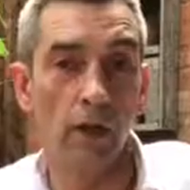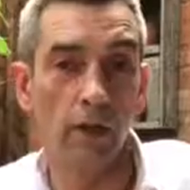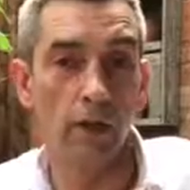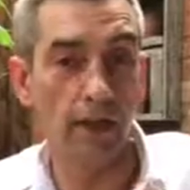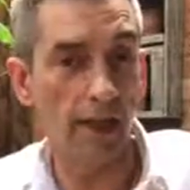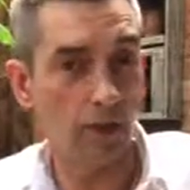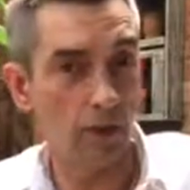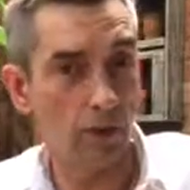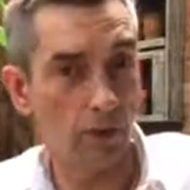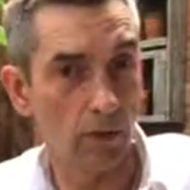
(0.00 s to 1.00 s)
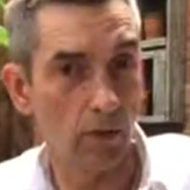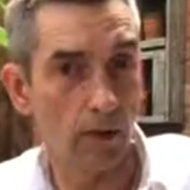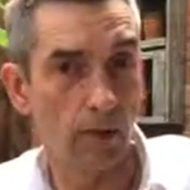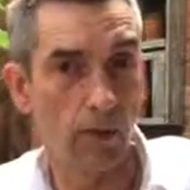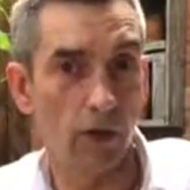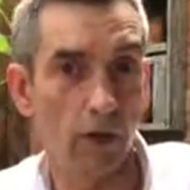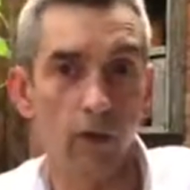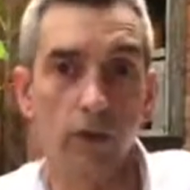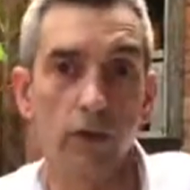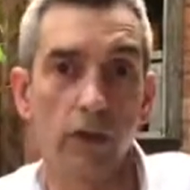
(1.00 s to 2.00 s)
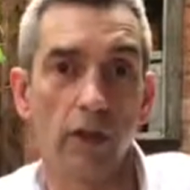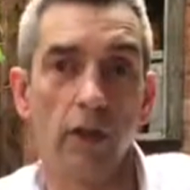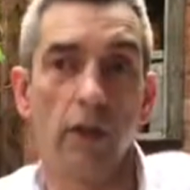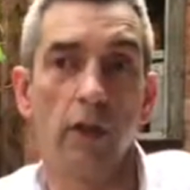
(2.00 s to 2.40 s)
Now the next document we looked at,